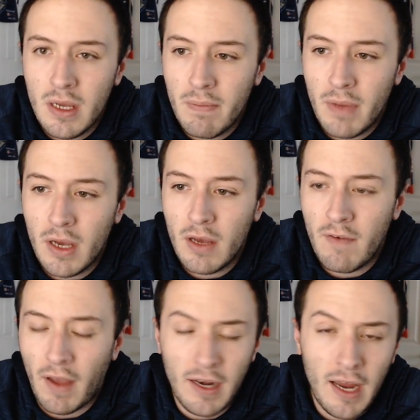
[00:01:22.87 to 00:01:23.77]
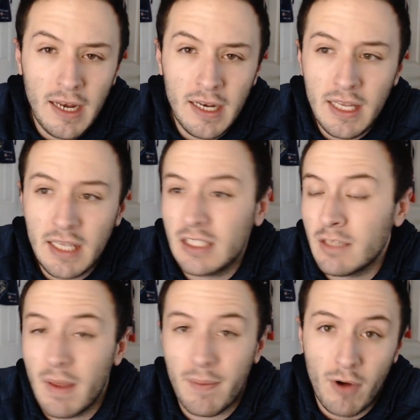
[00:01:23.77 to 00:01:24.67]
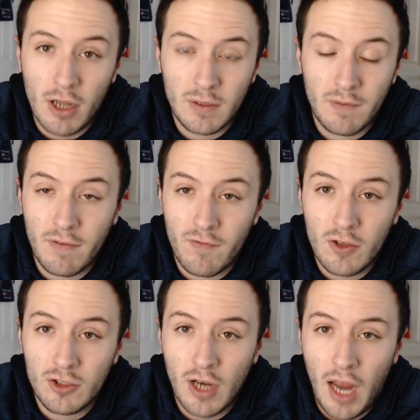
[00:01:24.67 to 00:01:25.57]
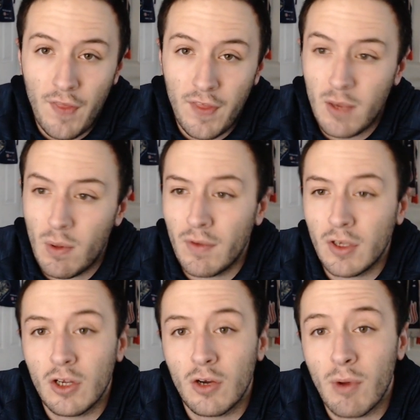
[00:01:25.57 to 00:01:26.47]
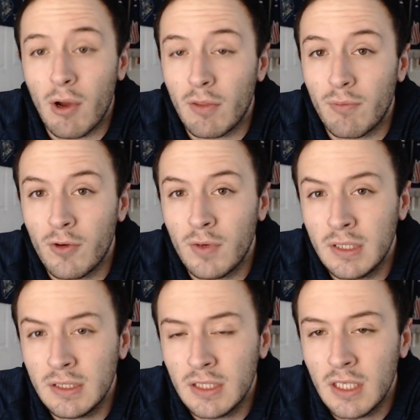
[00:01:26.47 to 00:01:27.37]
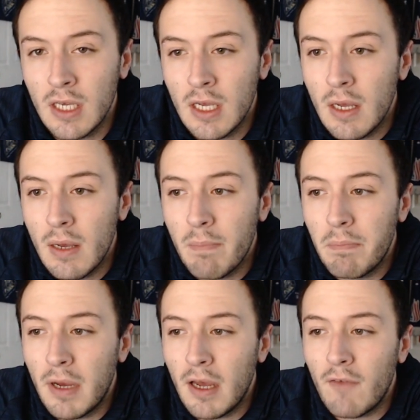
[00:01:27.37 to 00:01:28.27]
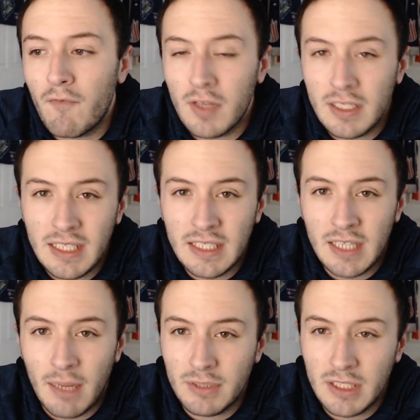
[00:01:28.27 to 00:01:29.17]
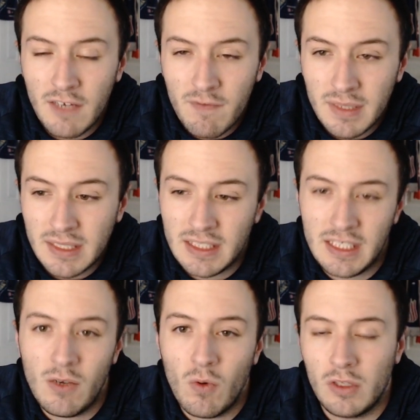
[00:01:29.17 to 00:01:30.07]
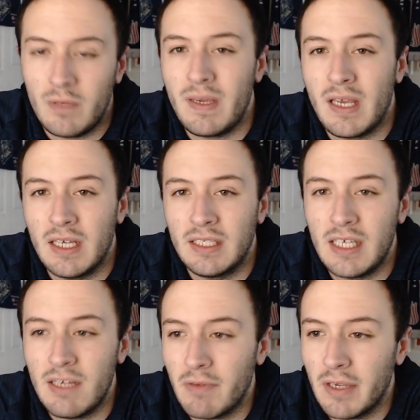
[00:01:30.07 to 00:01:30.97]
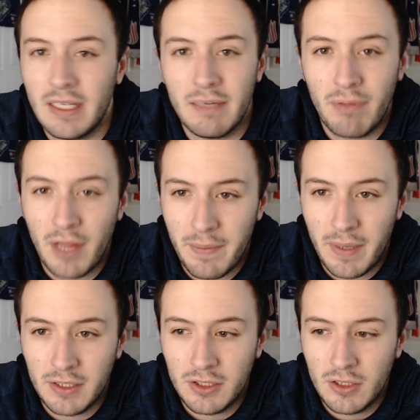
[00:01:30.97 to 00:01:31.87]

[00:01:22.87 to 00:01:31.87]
But Vakanainen, he's going to be a prospect for the future. I think he'll have a good career in the Bruins. But for this season, I'm just going to give him a C only because he really didn't play much.